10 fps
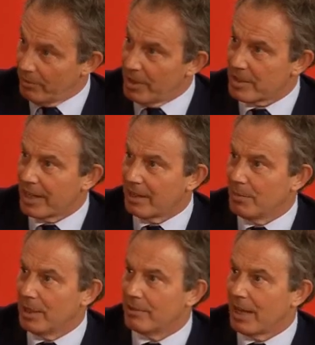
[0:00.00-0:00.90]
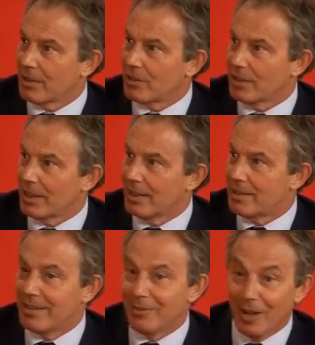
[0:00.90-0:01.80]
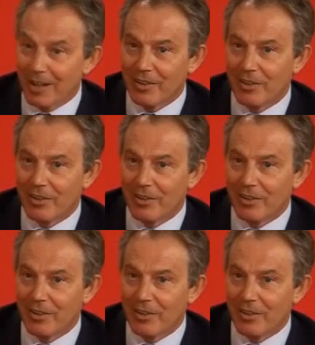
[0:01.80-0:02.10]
we first taken military action against Iraq,